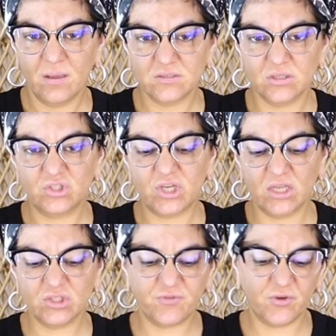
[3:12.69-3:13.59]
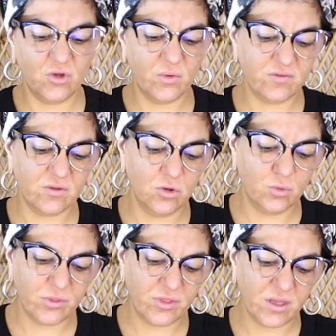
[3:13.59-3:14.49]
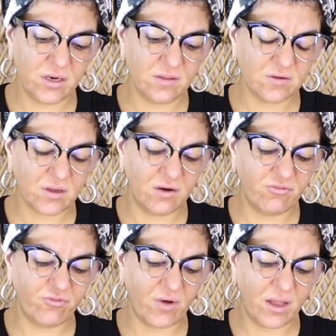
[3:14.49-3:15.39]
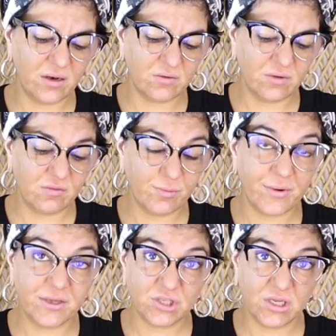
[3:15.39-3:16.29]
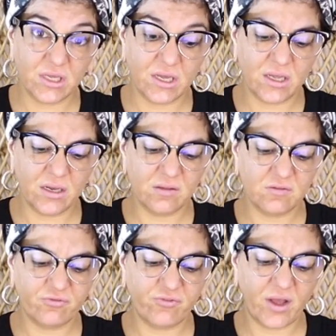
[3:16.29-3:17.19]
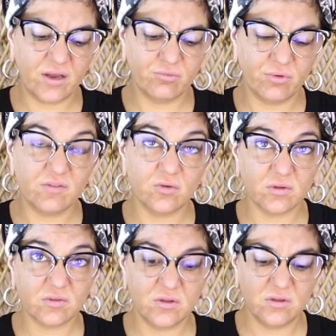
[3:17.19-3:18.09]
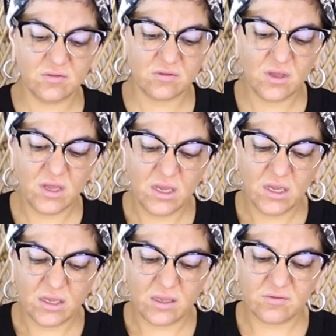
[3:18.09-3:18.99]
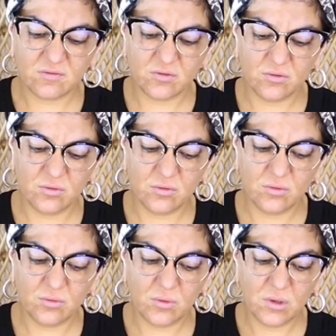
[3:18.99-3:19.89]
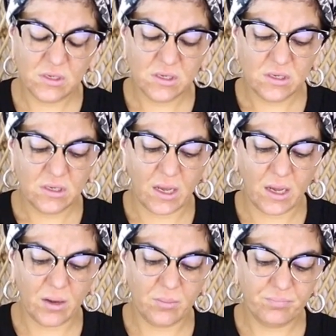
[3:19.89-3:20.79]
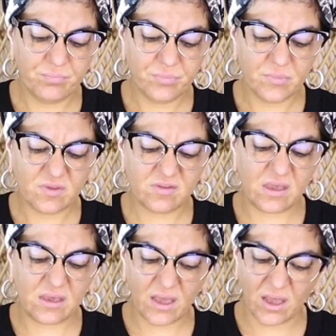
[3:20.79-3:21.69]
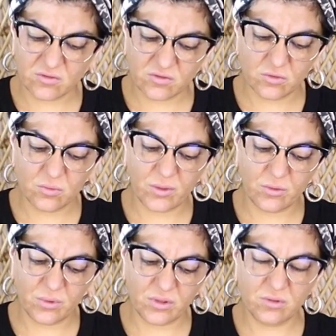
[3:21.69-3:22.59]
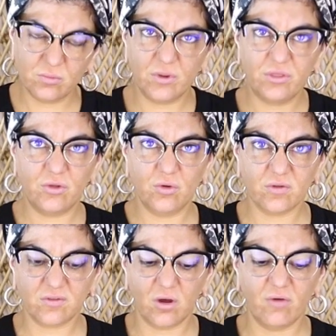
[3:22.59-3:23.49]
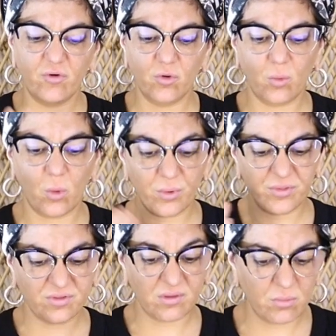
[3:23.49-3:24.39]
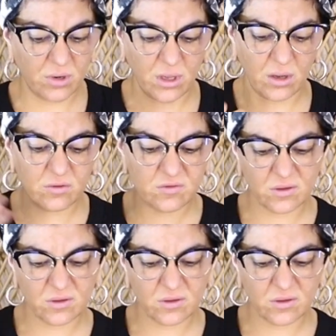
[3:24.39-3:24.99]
So the challenge for you is to look within, is to kind of find inspiration again, is to find resources, is to seek counsel, whether with yourself or with someone else.